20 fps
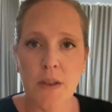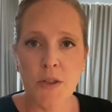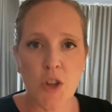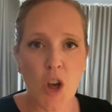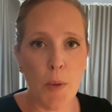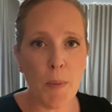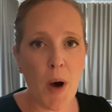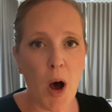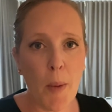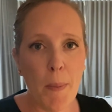
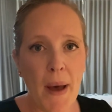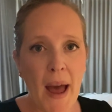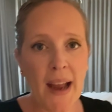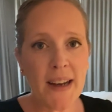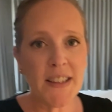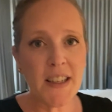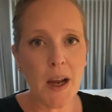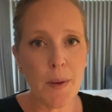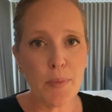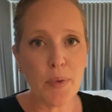So I'm all
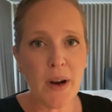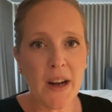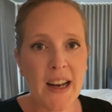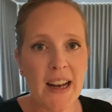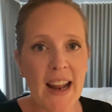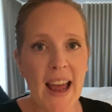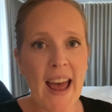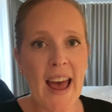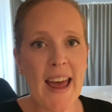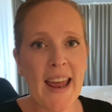packed up, ready
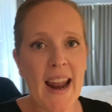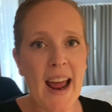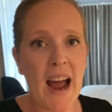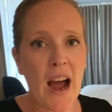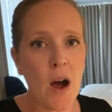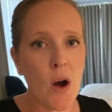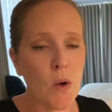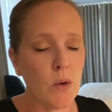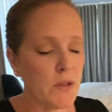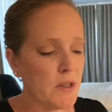to head
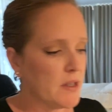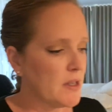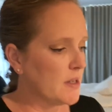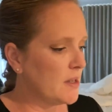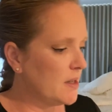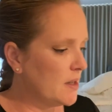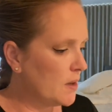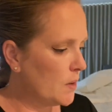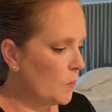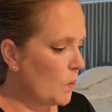out.
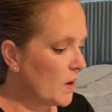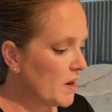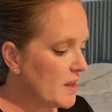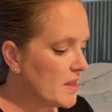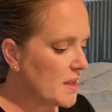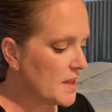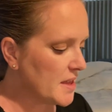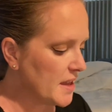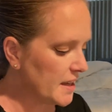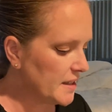One of
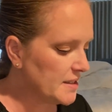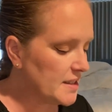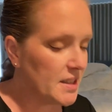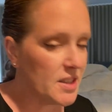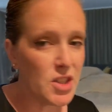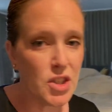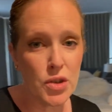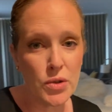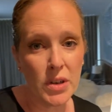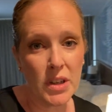the things
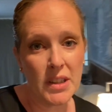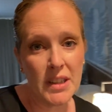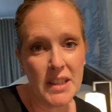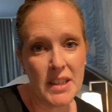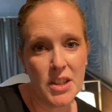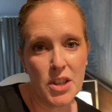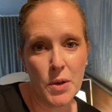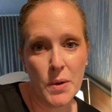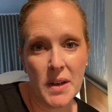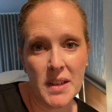that's drilled
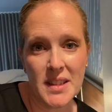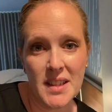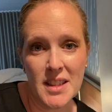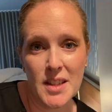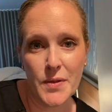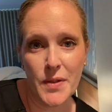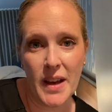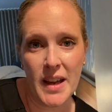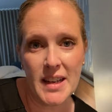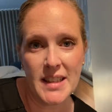into us
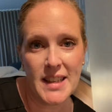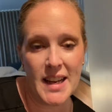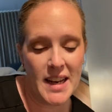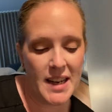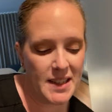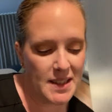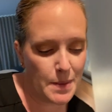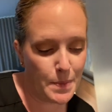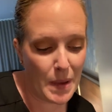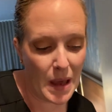as flight
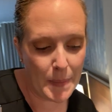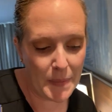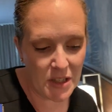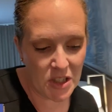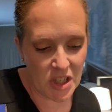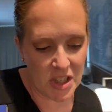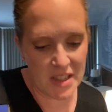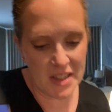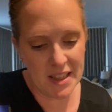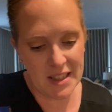attendants, maybe
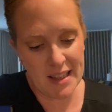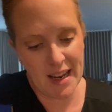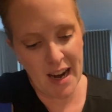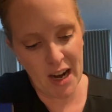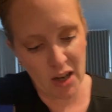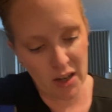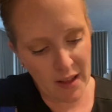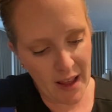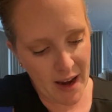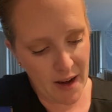just as
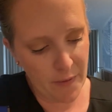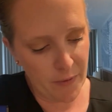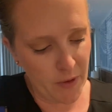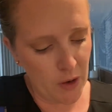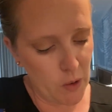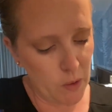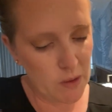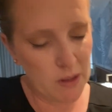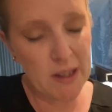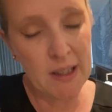airline
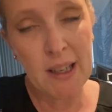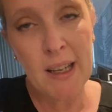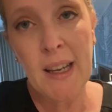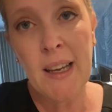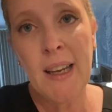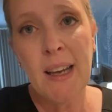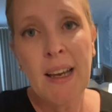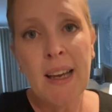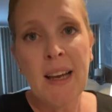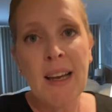folks,
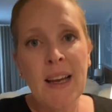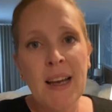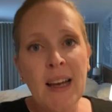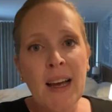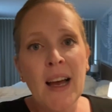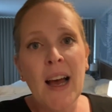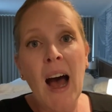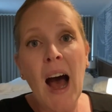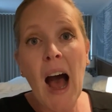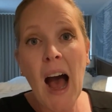
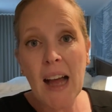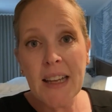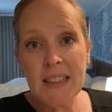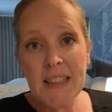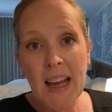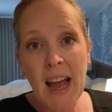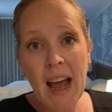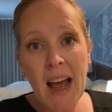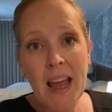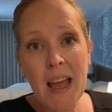on
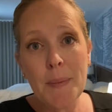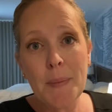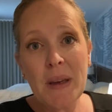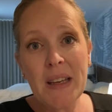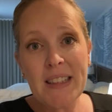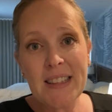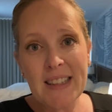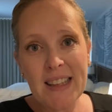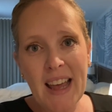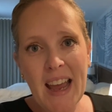time
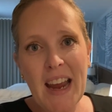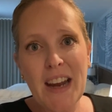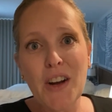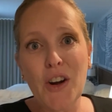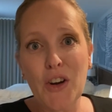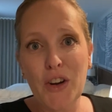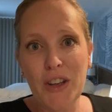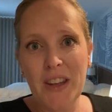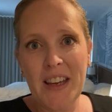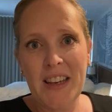is late,
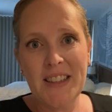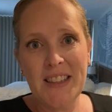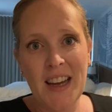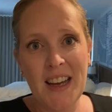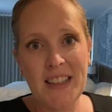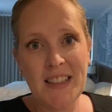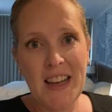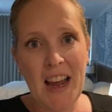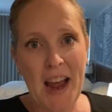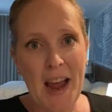early is
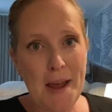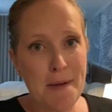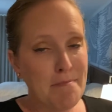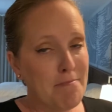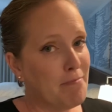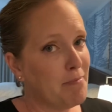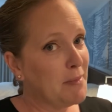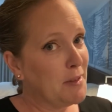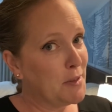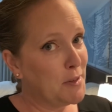on time.
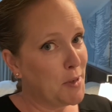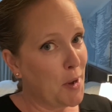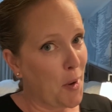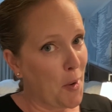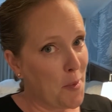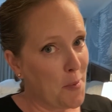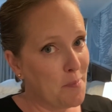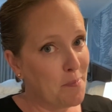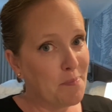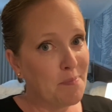
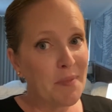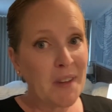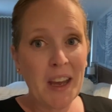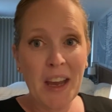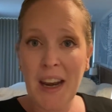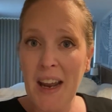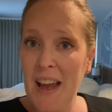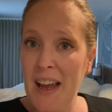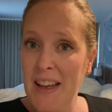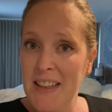So,
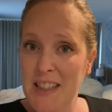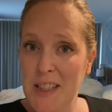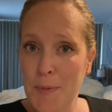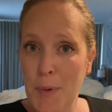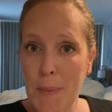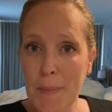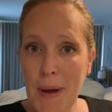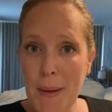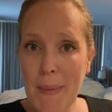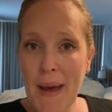gonna zip
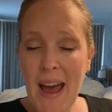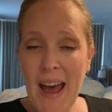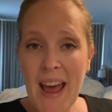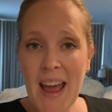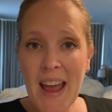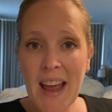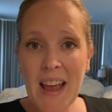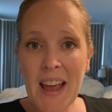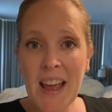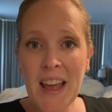up my
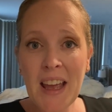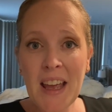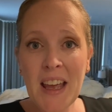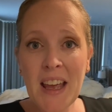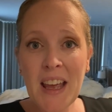bag.